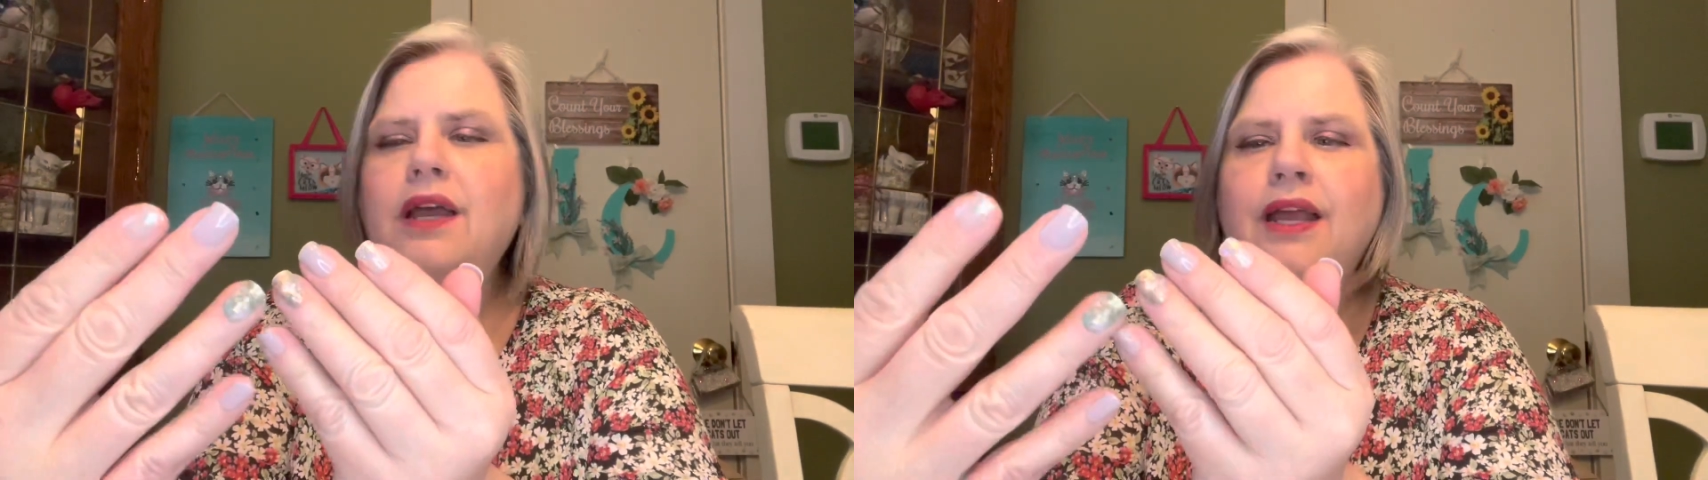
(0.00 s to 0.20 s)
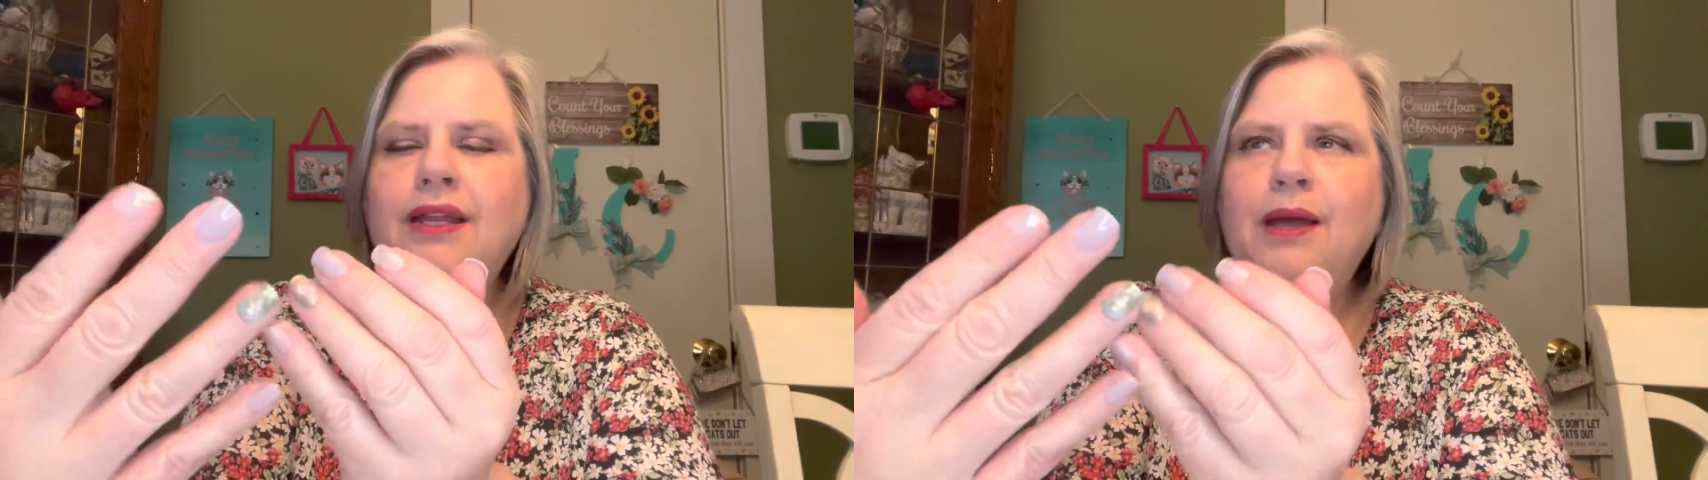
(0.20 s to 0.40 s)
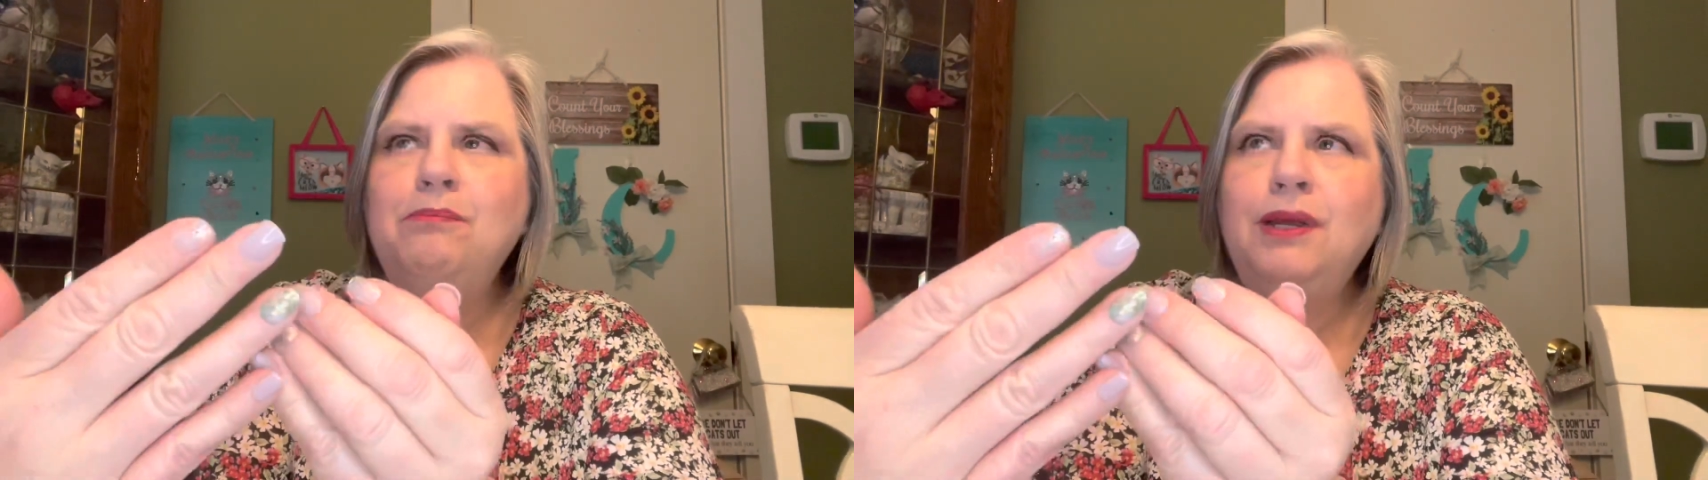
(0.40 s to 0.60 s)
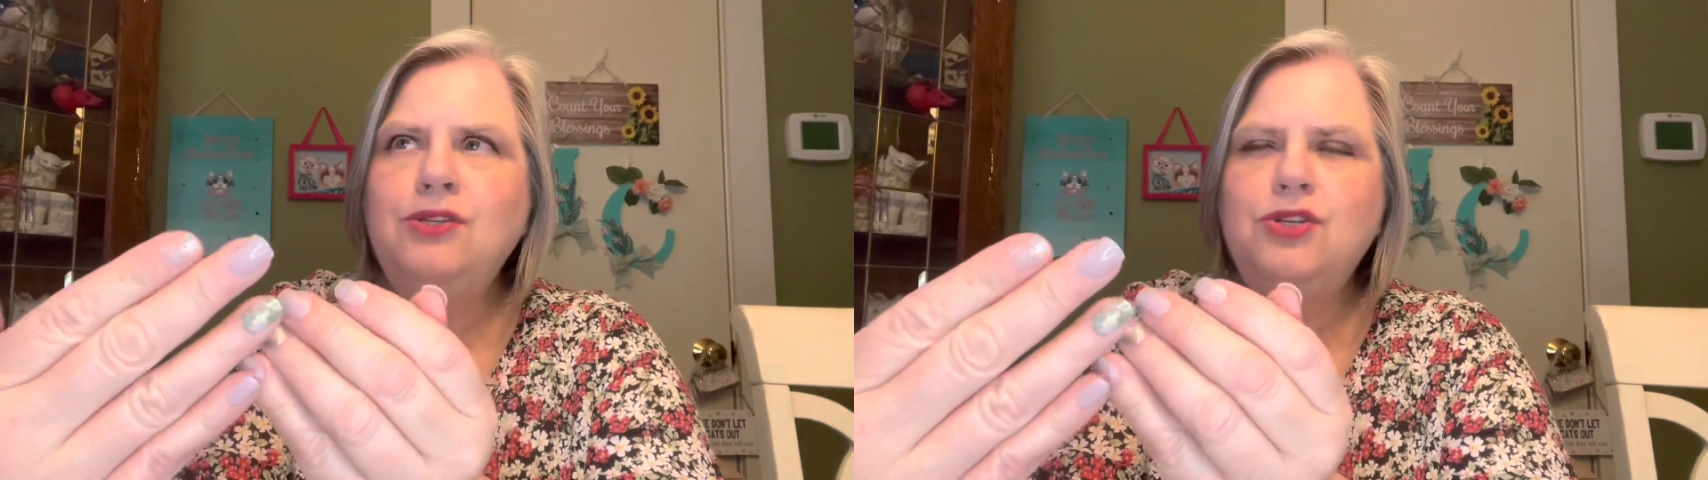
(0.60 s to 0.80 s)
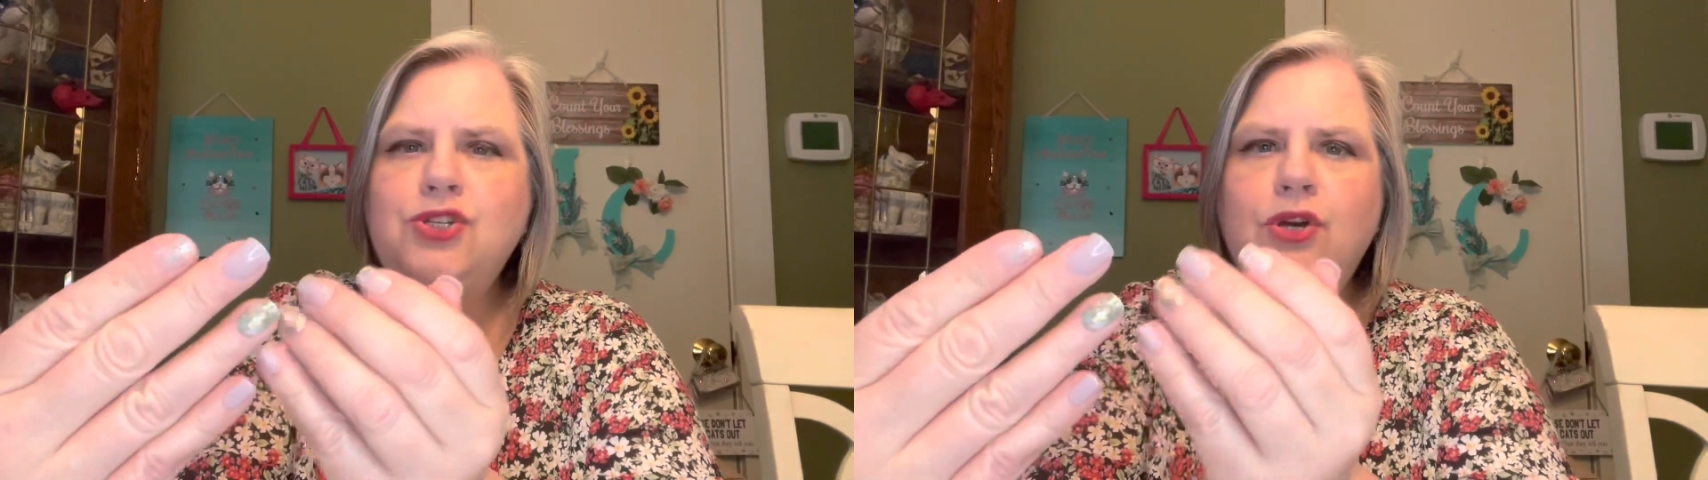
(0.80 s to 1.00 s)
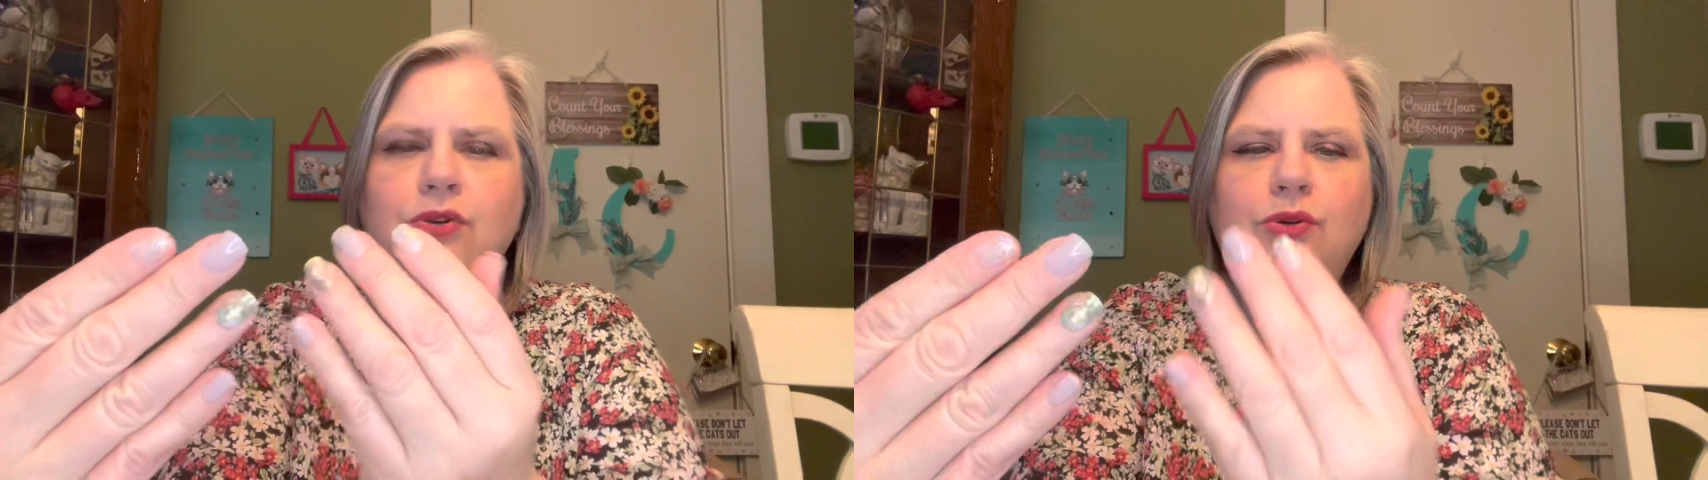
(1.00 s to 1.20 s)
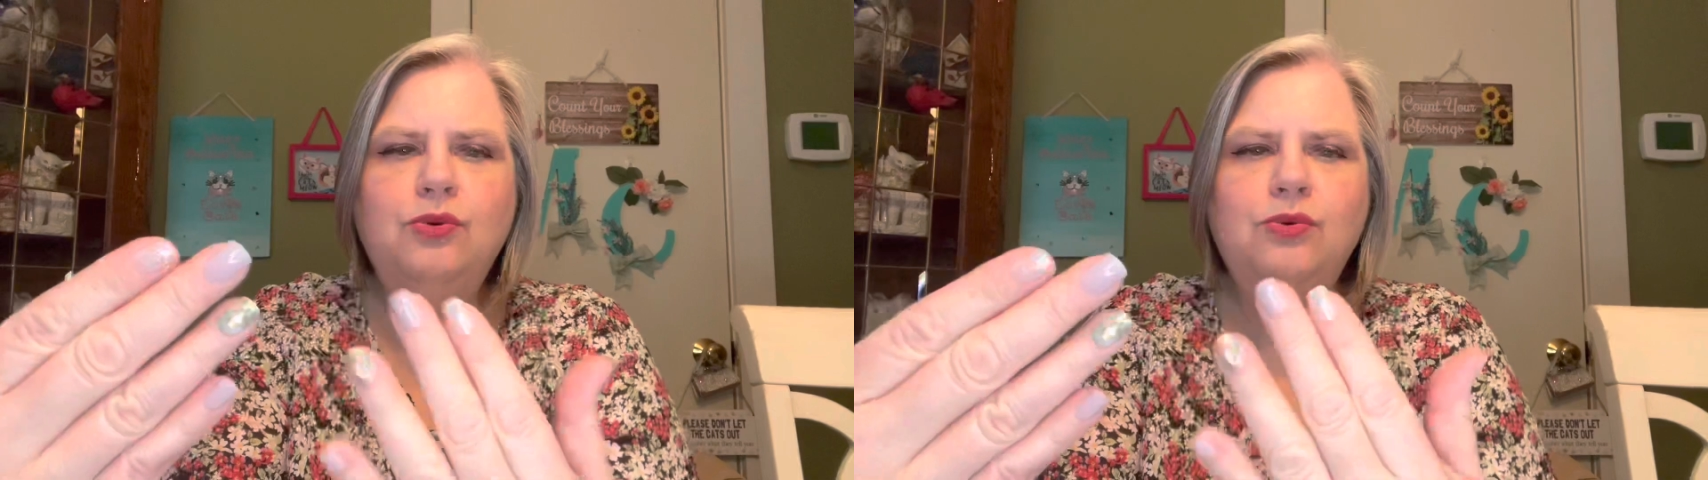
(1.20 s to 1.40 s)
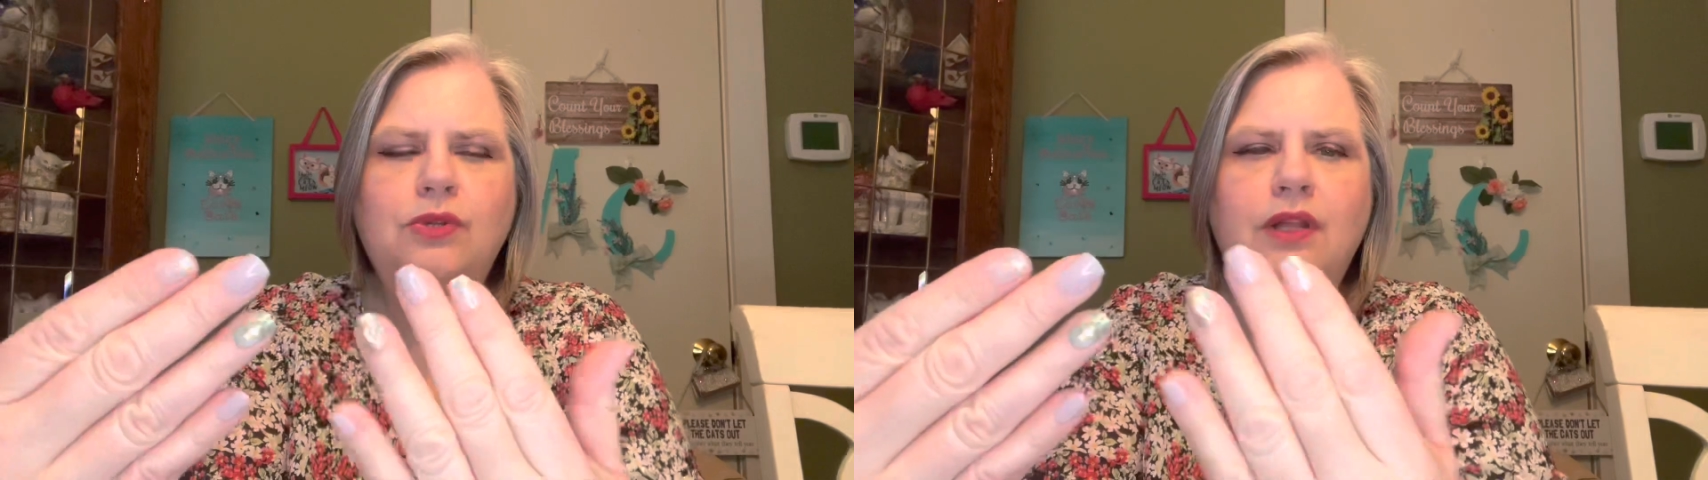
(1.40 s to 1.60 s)
And I meant to show
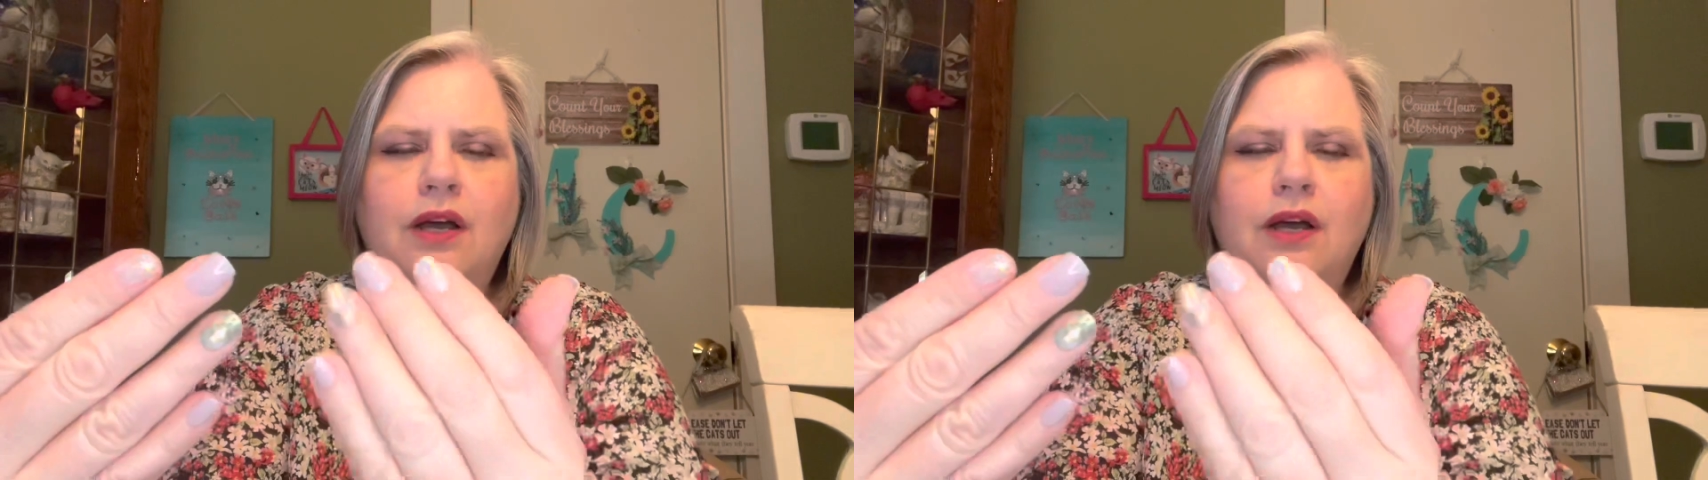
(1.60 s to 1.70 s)
you,